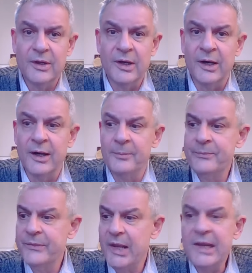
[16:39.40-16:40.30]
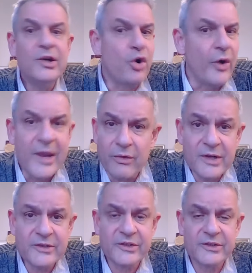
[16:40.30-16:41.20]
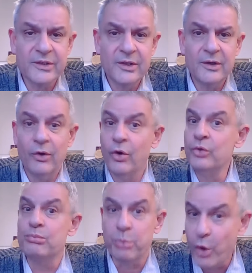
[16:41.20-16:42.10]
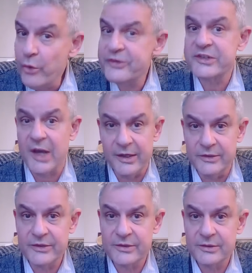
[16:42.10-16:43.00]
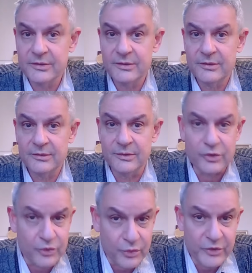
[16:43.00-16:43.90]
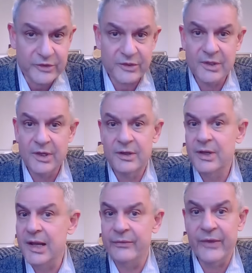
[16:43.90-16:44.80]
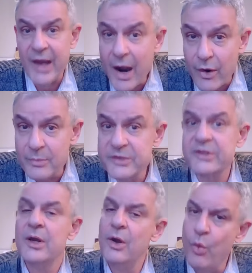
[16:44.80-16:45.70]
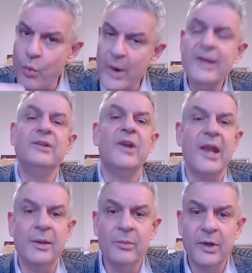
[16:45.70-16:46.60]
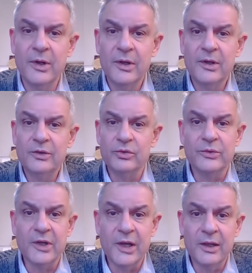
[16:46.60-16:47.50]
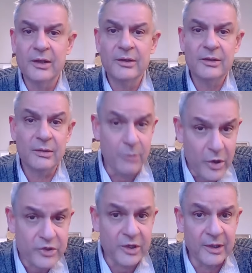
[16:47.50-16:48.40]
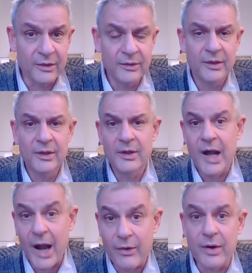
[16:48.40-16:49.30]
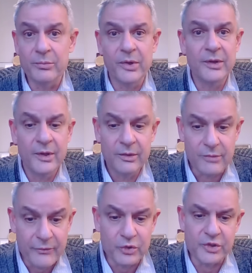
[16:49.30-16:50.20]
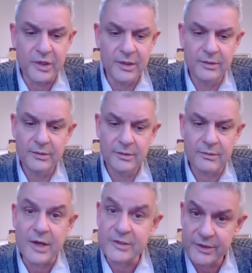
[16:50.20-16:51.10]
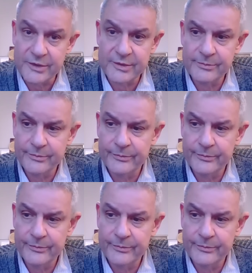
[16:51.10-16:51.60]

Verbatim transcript: uh, incoherence on both sides, the Jews and the Arabs, when it came to the emerging Arab refugee crisis.